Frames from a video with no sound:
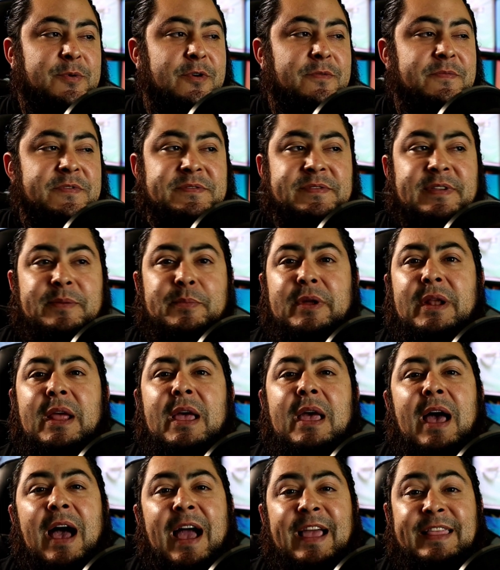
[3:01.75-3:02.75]
it's purposely, but
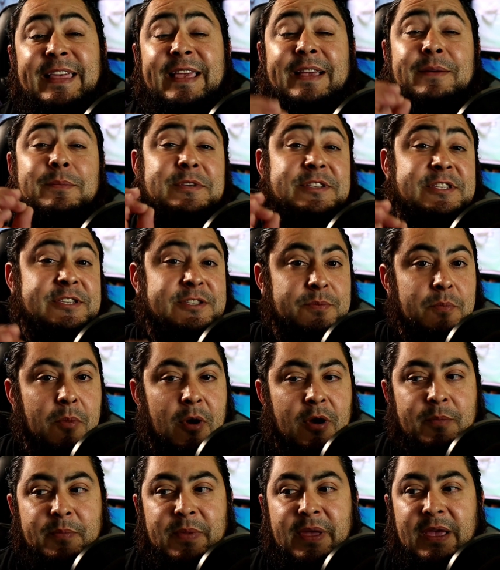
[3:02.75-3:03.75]
I think it was
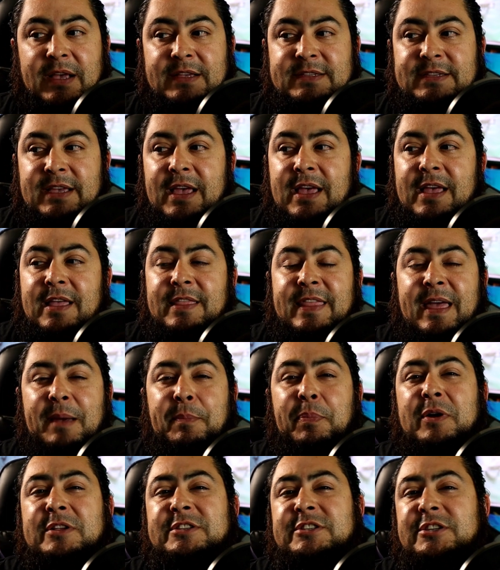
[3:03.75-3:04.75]
smart, because
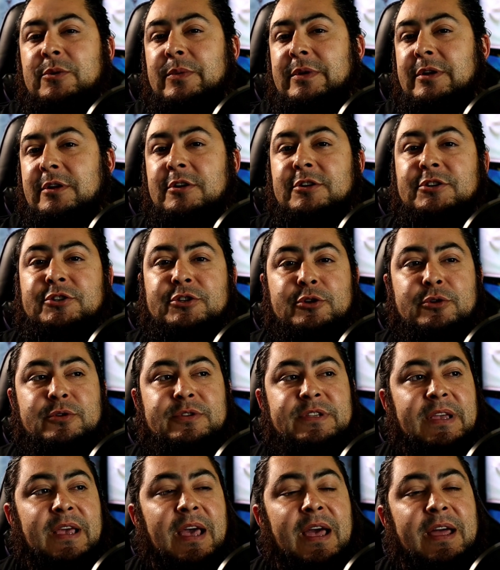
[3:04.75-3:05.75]
that puts you in her
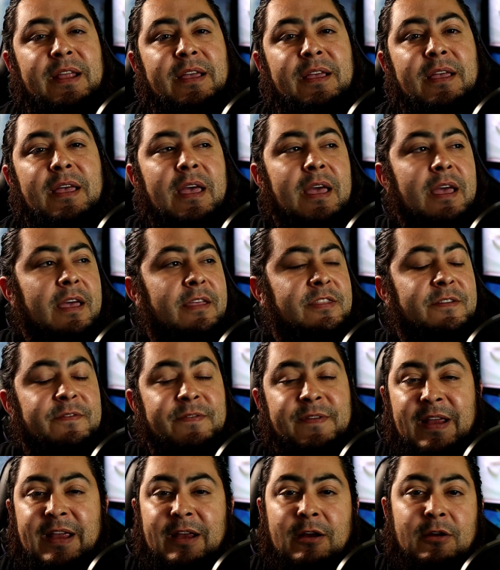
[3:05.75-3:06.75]
shoes, and kind of at the
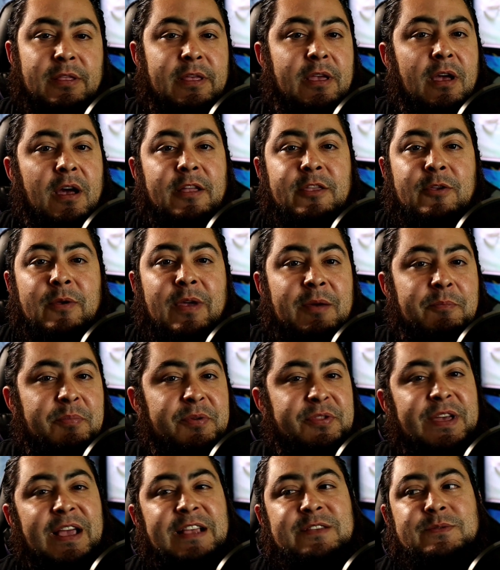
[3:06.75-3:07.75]
very early on you
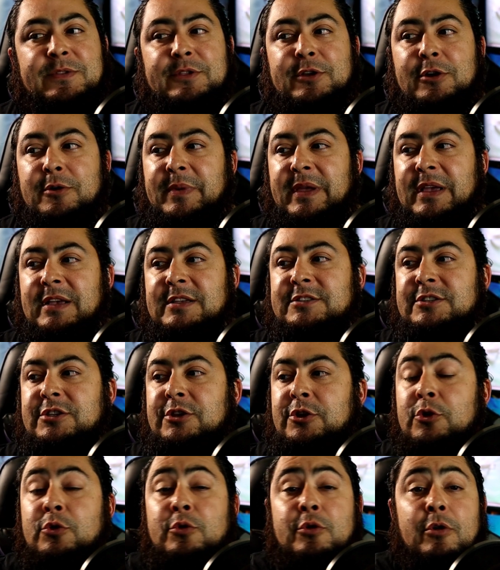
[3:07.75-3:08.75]
empathize with her, because
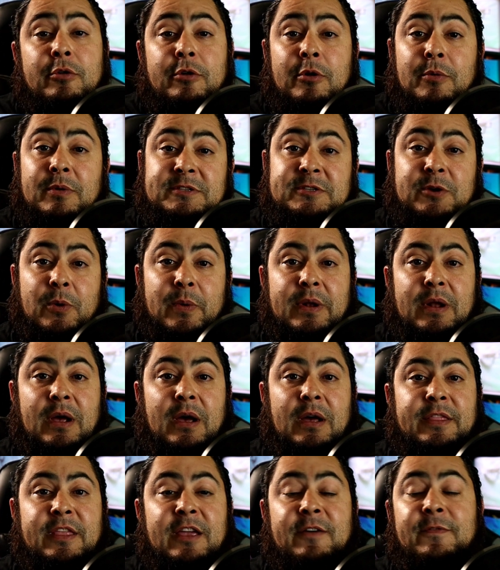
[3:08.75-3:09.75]
you don't know what's going
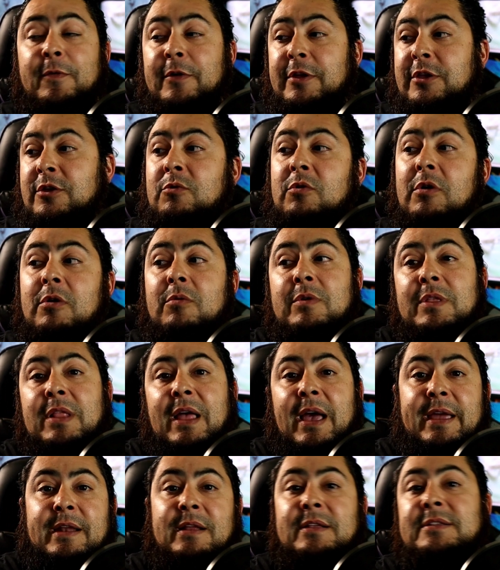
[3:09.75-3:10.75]
on. Therefore you are
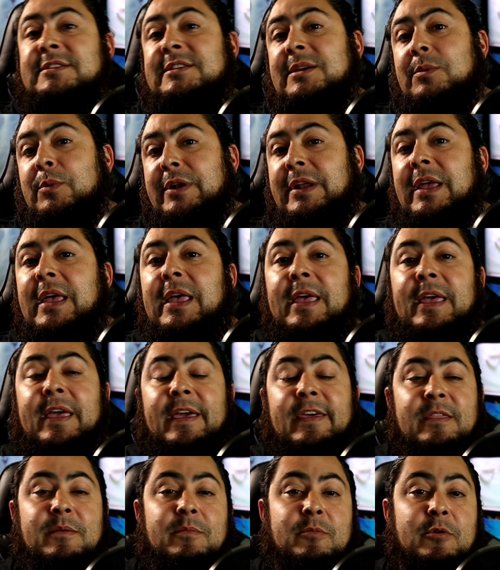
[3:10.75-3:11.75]
relying on someone
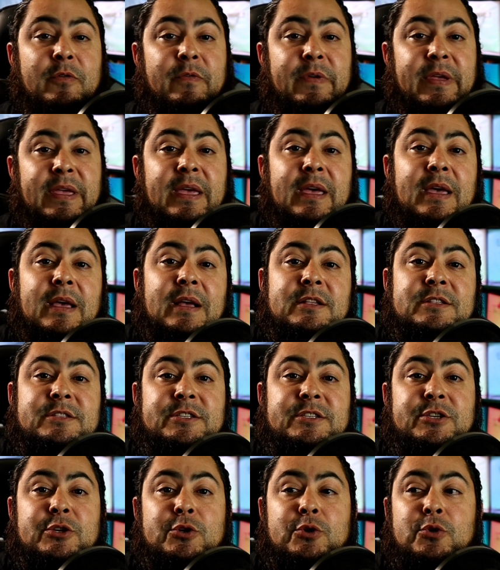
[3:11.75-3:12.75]
in the movie
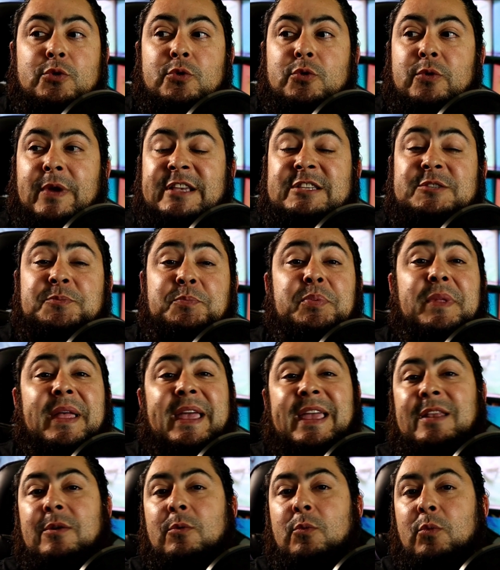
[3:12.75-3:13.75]
to
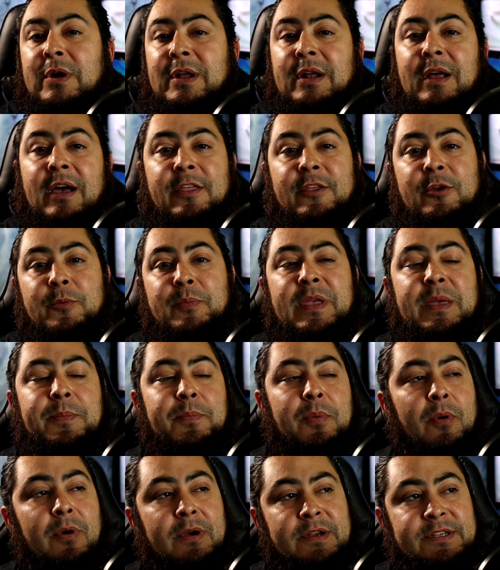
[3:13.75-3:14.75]
explain what other
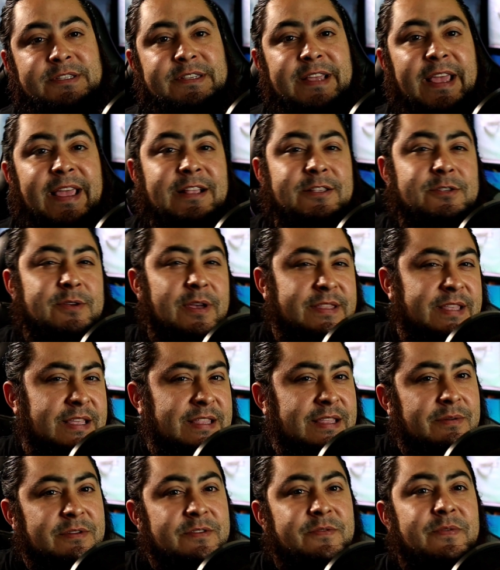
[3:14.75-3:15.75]
people are saying. So I
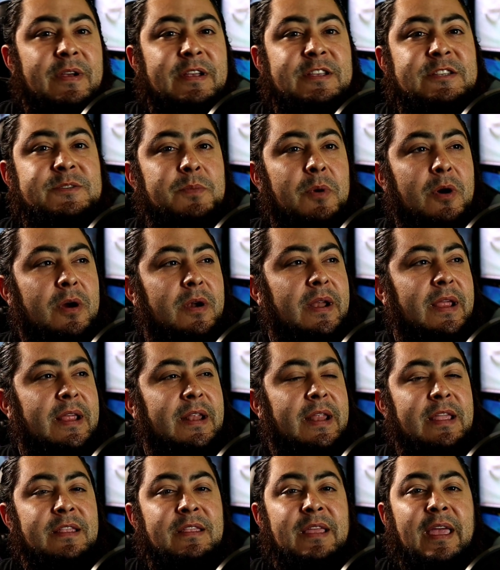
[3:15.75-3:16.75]
think that was very smart,
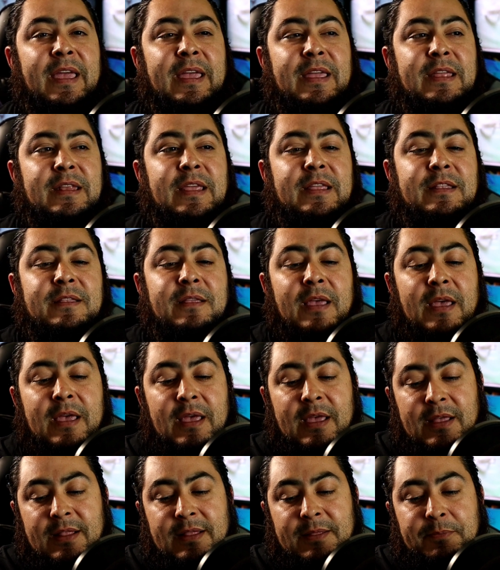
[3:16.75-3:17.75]
and it
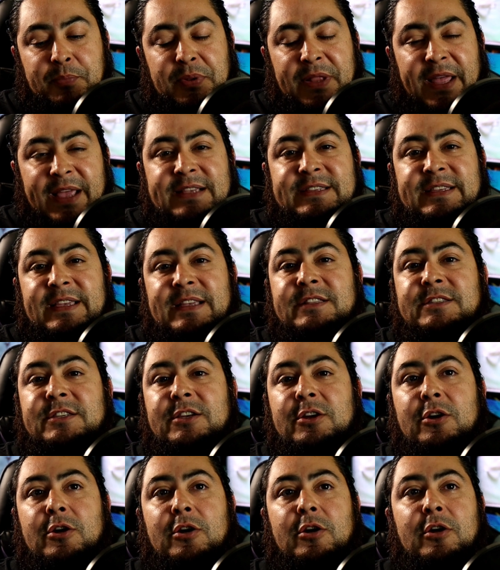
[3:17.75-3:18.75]
plays
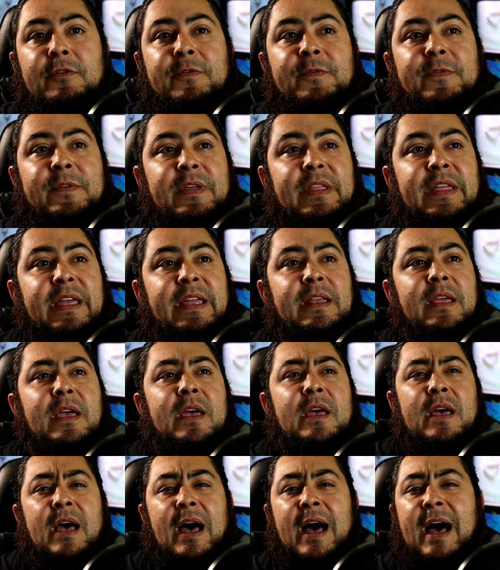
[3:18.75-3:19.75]
into her feeling
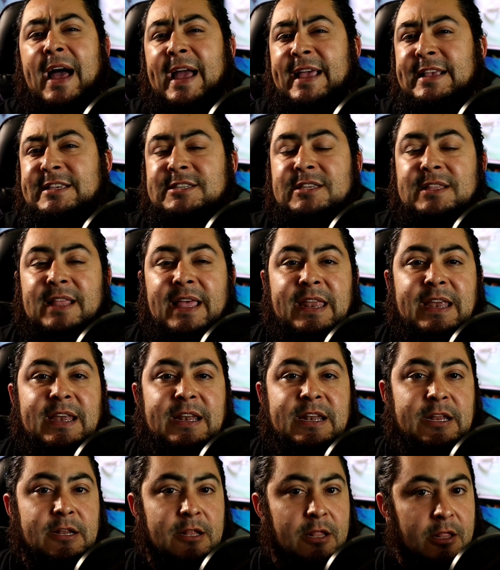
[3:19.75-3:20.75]

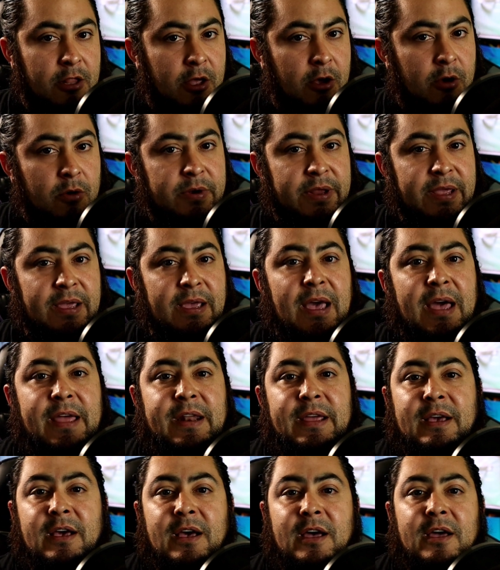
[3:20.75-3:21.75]
isolated and alone and
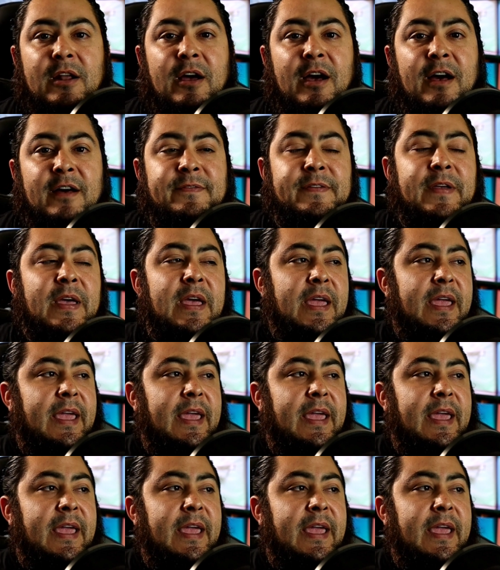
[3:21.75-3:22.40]
kind of cut off.